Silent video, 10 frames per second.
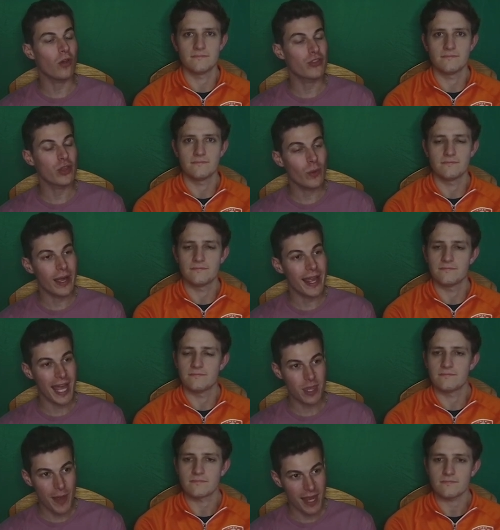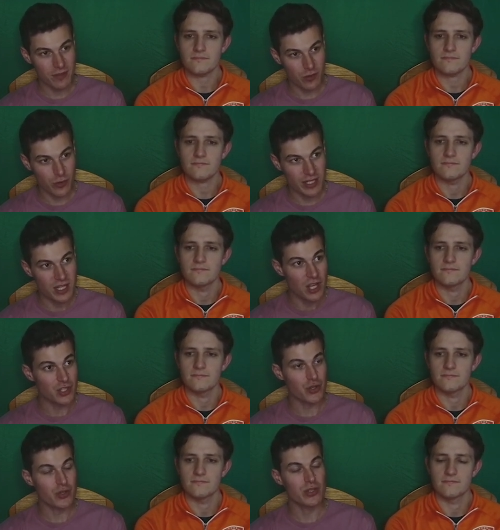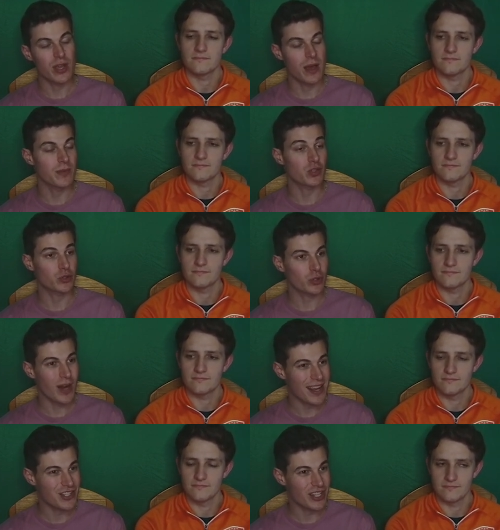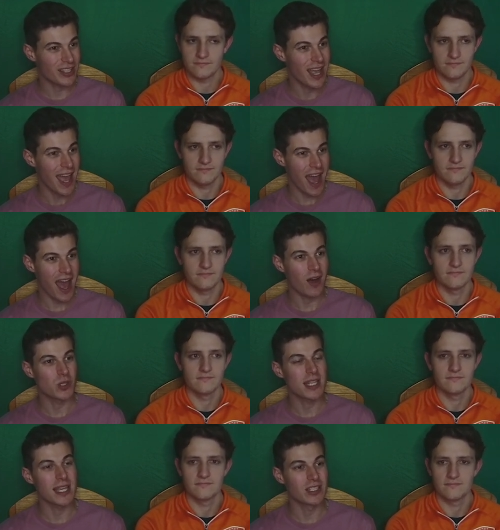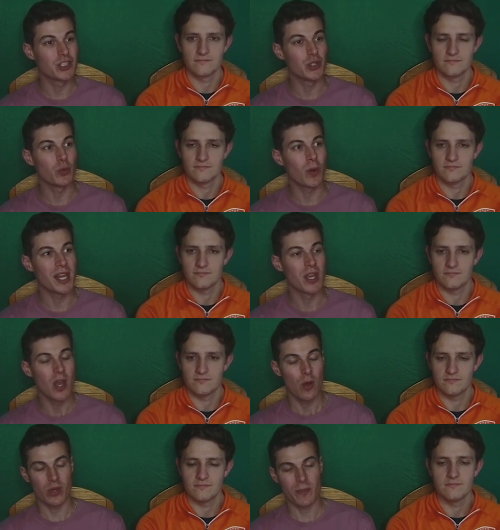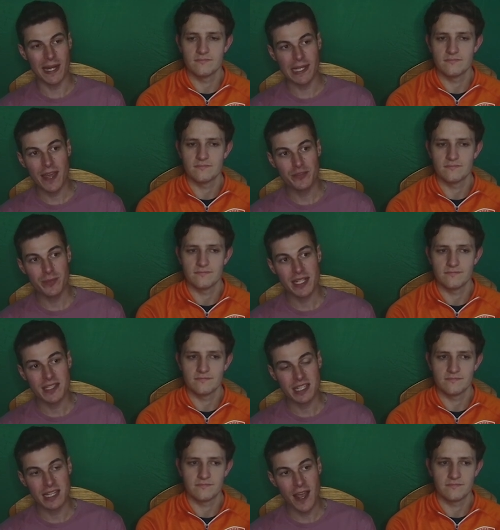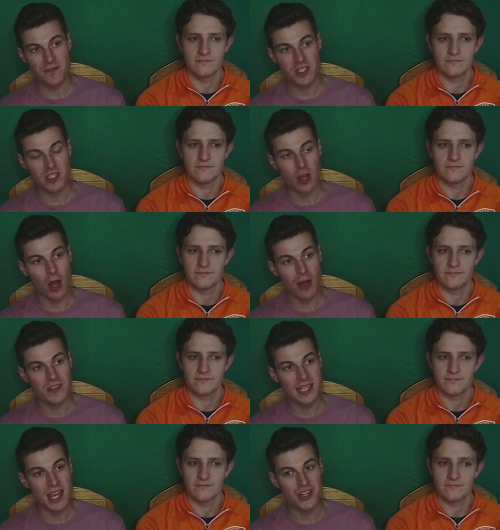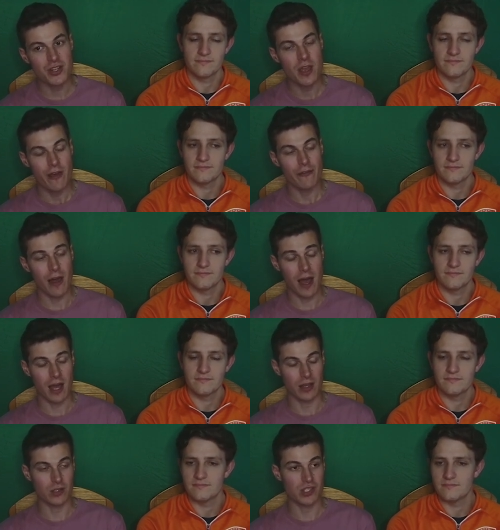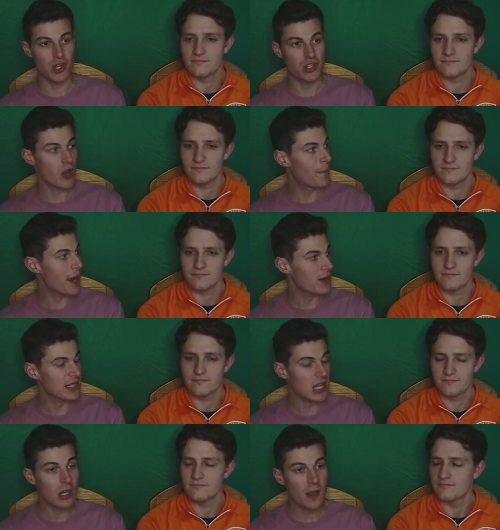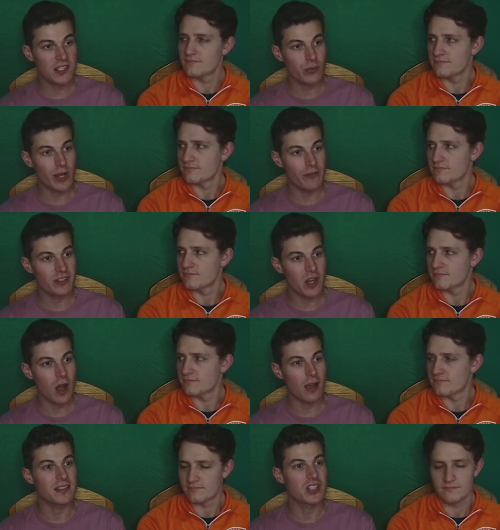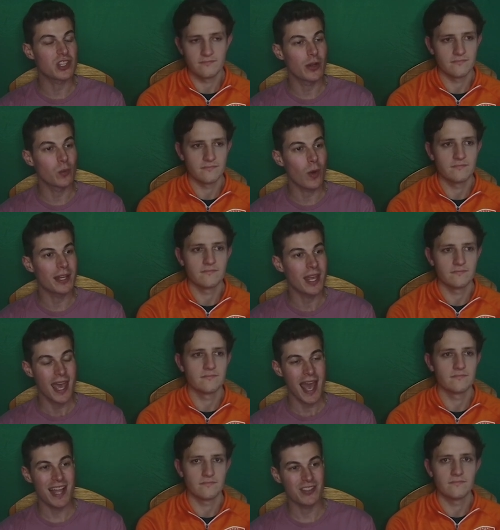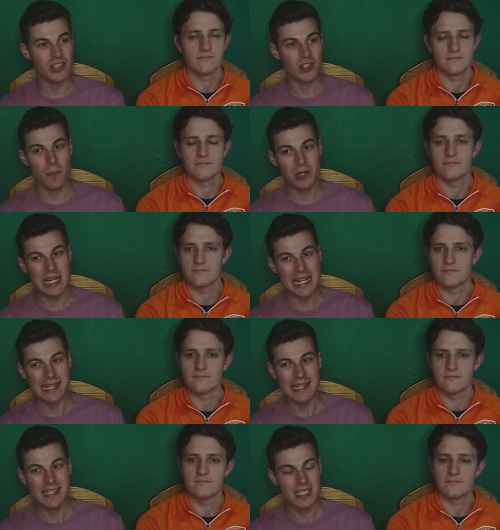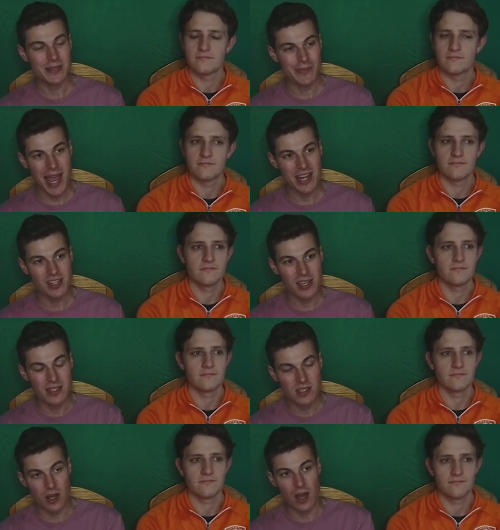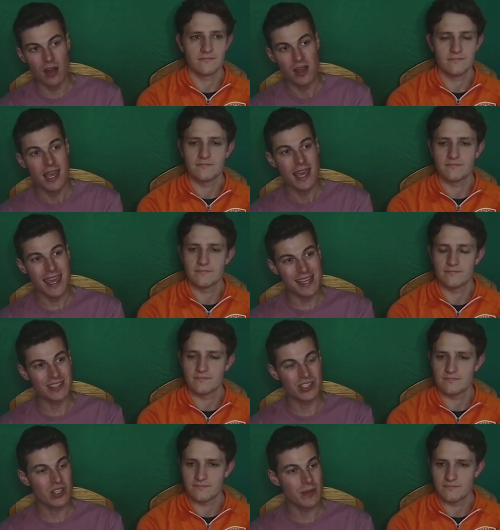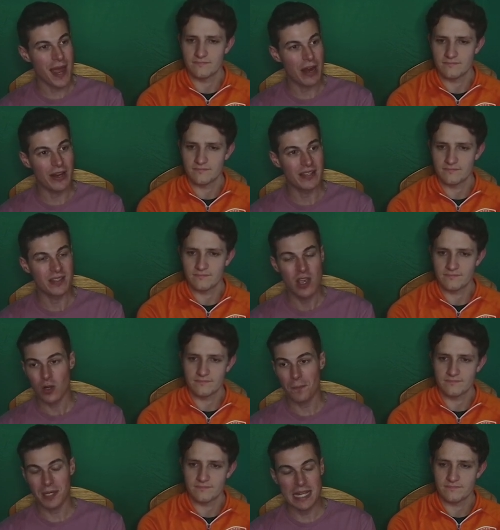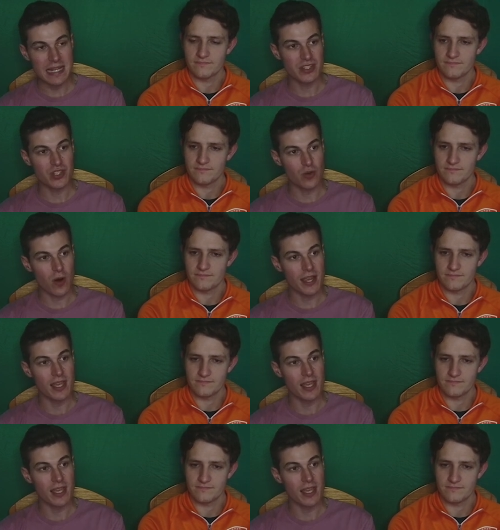Speaker 1: the way at the back of the grid due to him crashing out in Q1. With about 11 minutes left to go of the session, uh, Sergio Perez lost the rear of his car into turn one and just completely smashed his car into the barriers, completely destroying